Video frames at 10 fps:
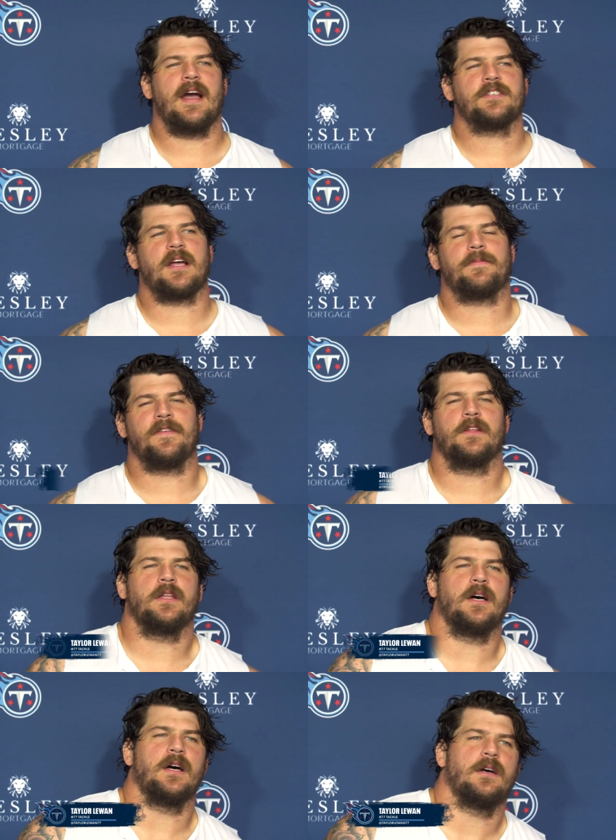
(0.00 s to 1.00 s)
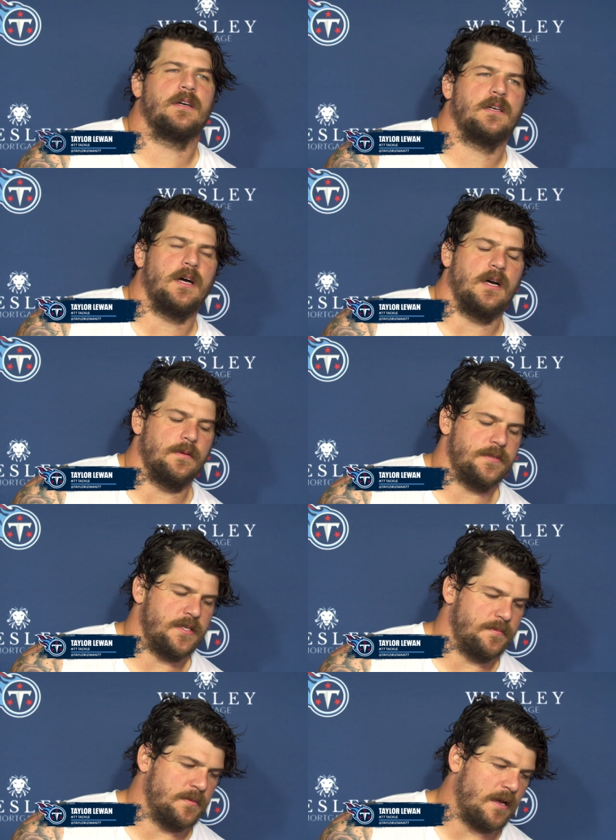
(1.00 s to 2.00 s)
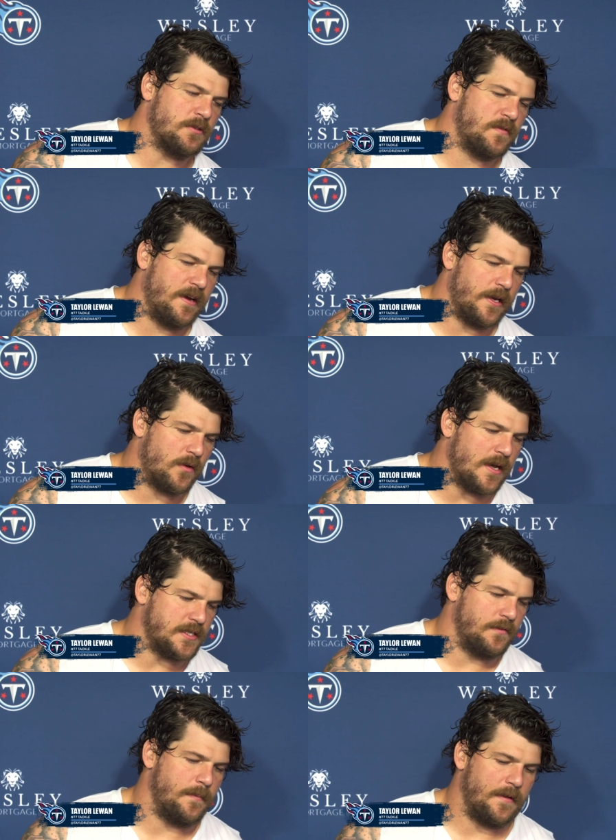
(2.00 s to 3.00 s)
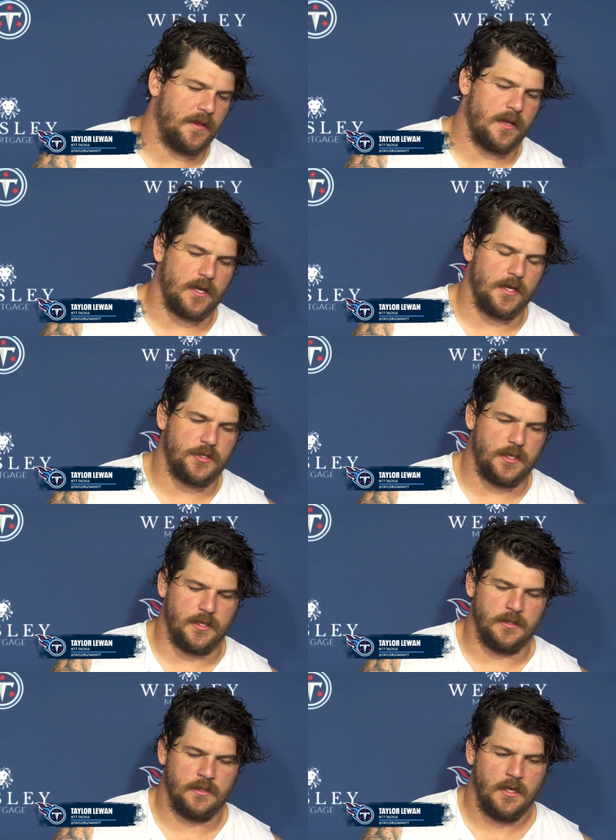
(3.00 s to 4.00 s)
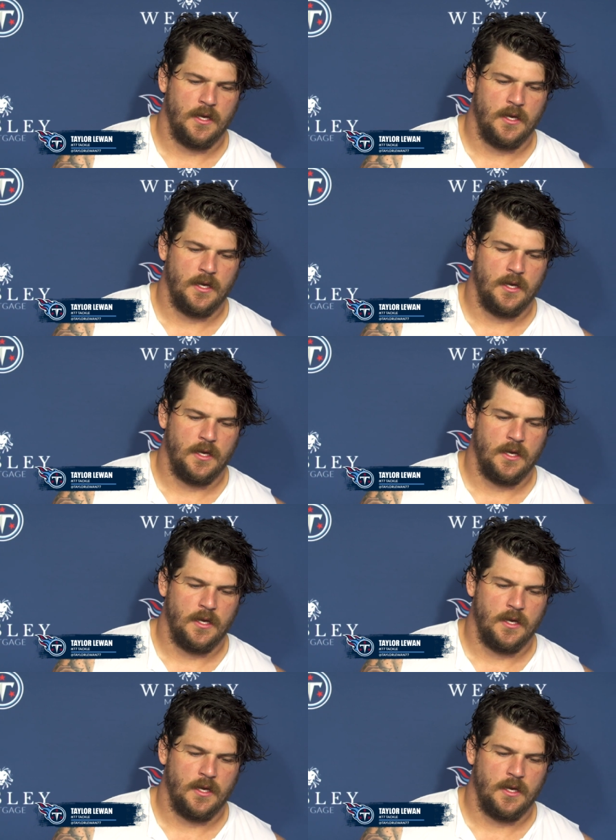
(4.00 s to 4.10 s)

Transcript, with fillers: Yeah, I stopped feeling symptoms. I was very aggressive about the concussion and